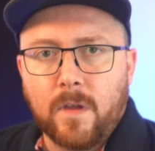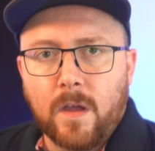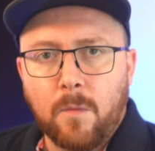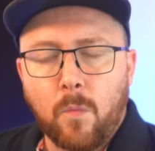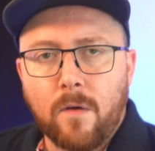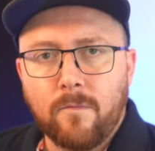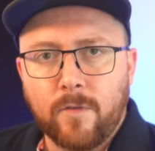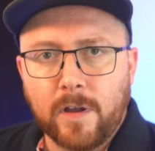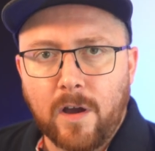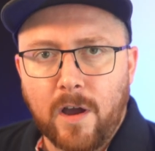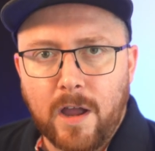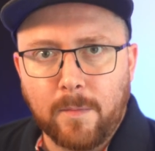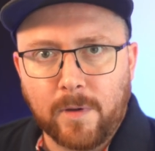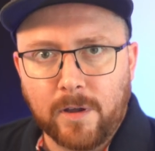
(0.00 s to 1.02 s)
And one thing
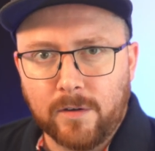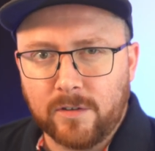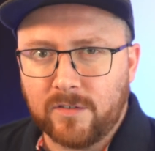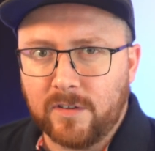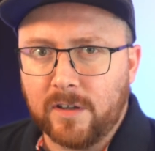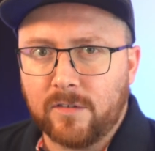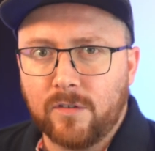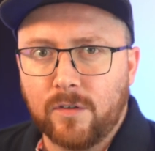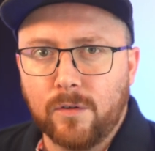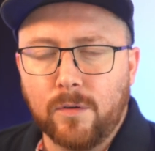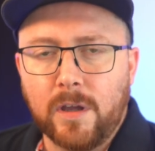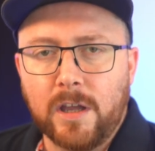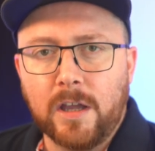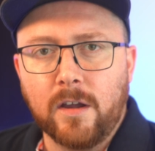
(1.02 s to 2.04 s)
I am going to stick
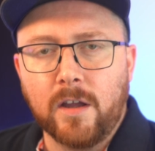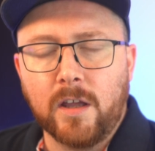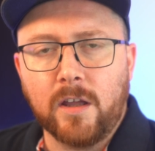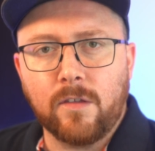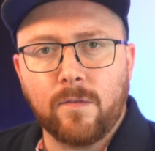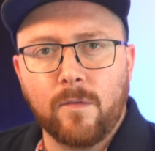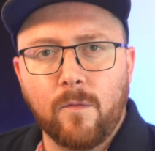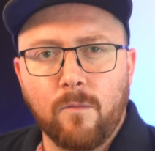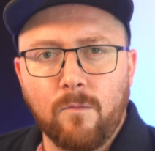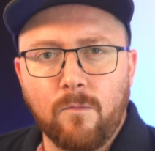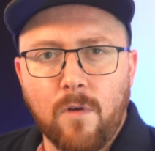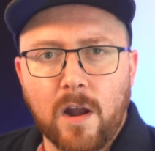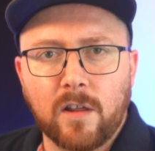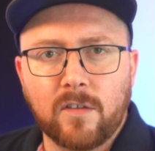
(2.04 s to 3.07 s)
to here is
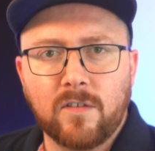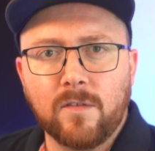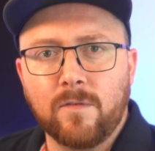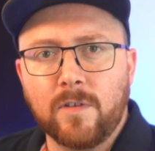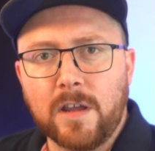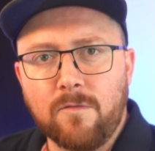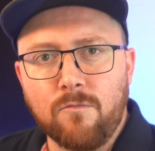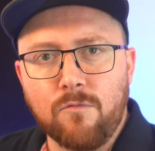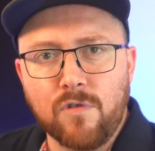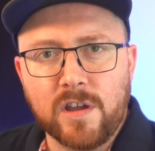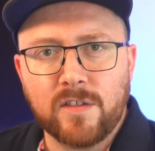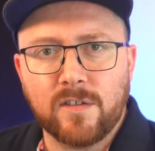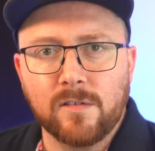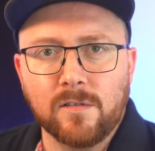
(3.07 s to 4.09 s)
relatively
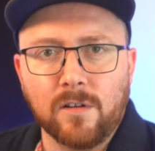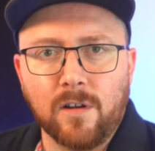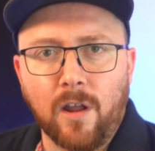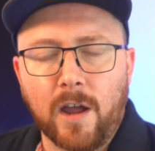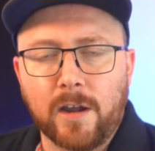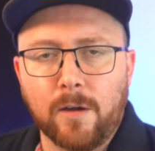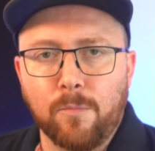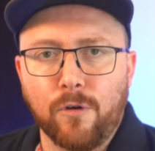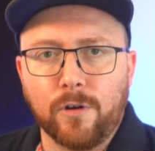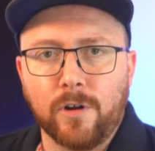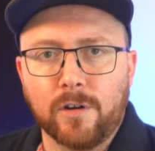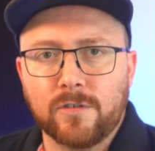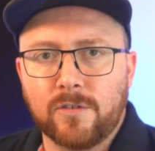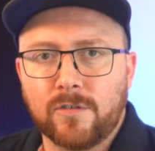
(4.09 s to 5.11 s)
recent Leica
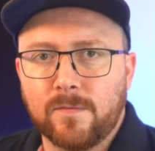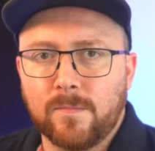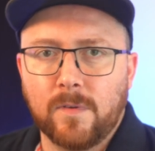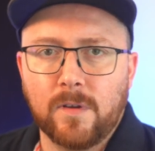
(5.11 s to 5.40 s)
products.